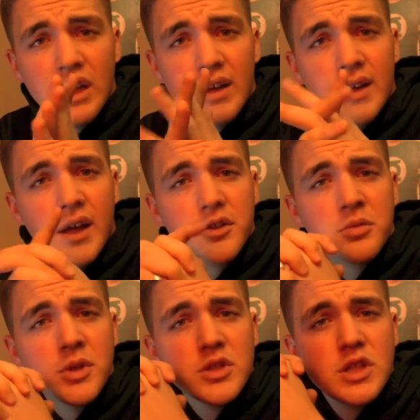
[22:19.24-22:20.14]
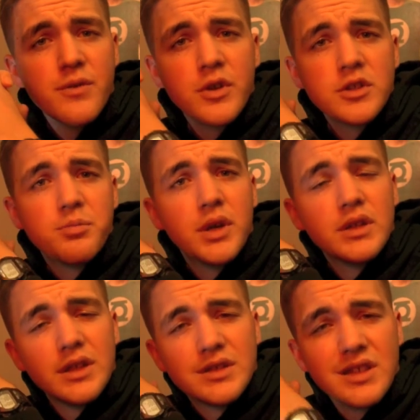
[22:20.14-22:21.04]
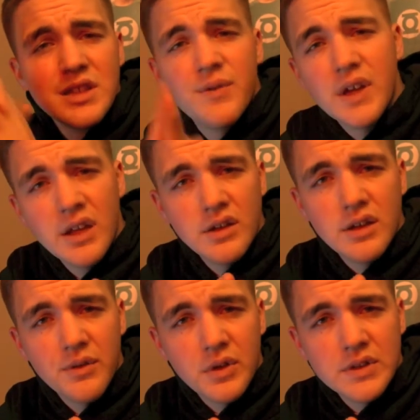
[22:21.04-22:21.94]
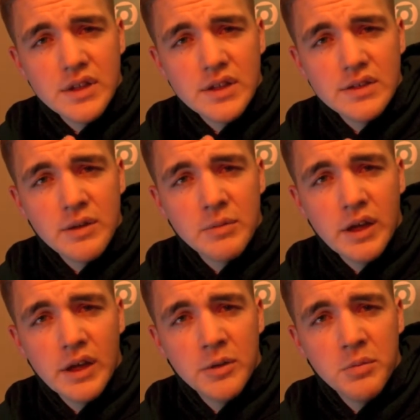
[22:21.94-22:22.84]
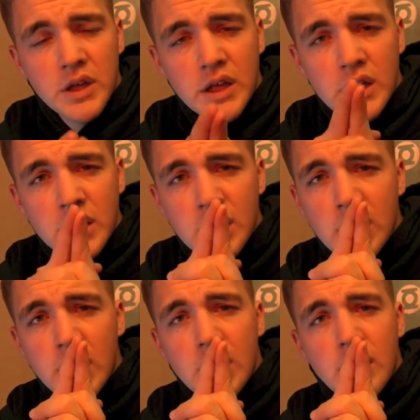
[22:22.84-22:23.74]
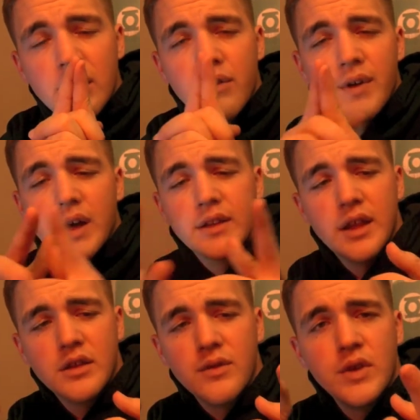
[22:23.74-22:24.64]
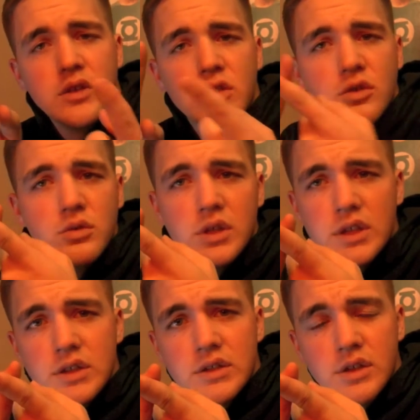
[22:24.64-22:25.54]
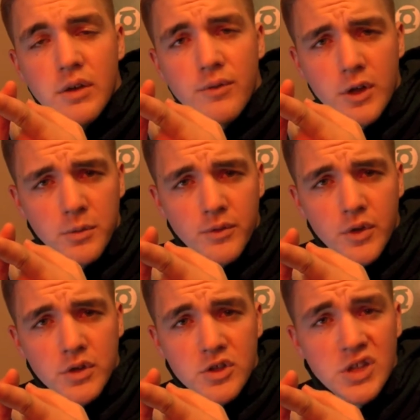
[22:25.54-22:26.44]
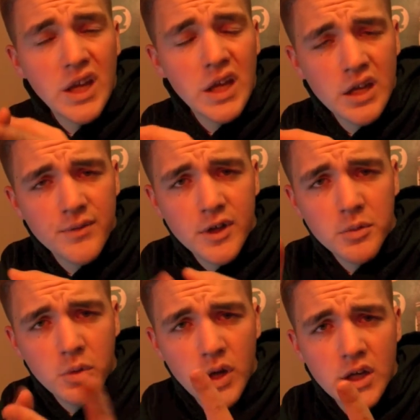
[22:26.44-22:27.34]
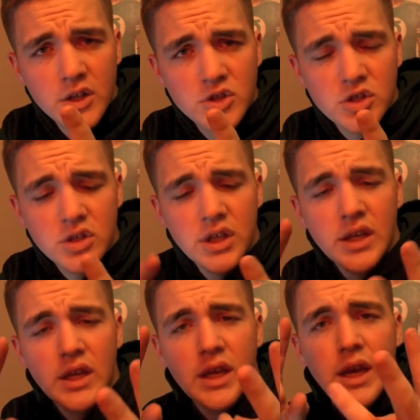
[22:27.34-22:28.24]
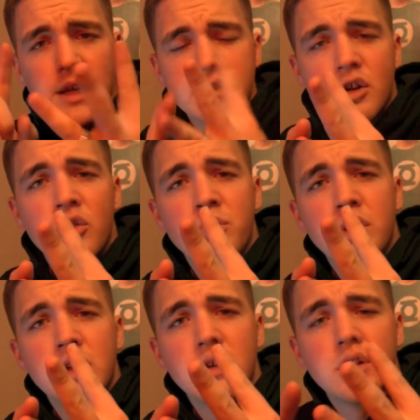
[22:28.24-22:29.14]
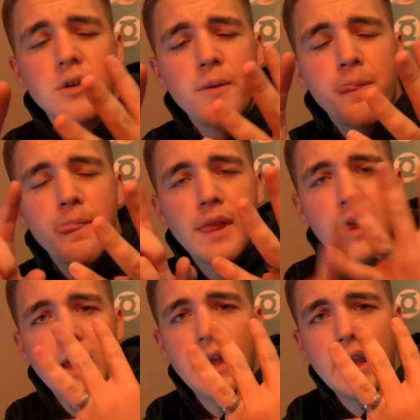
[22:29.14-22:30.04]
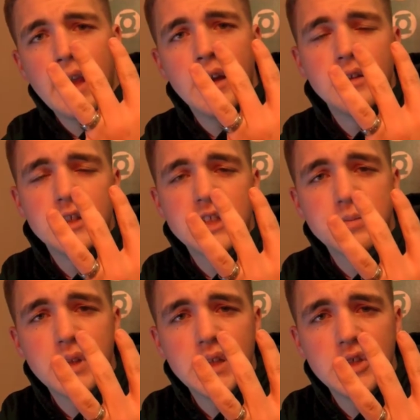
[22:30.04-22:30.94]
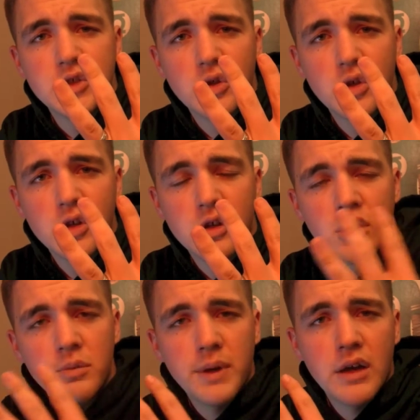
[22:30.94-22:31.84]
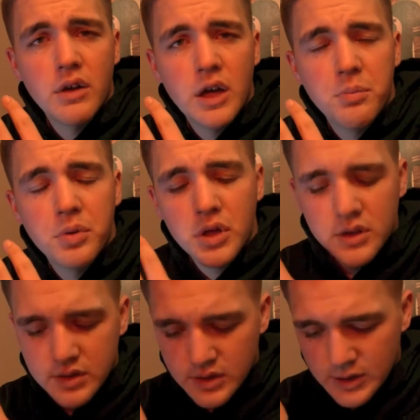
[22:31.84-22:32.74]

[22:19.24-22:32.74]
Not too much difference, but a significant difference at the same time in the fact that the V2 is variable voltage and variable wattage, has an ohm reader, and displays your current battery output.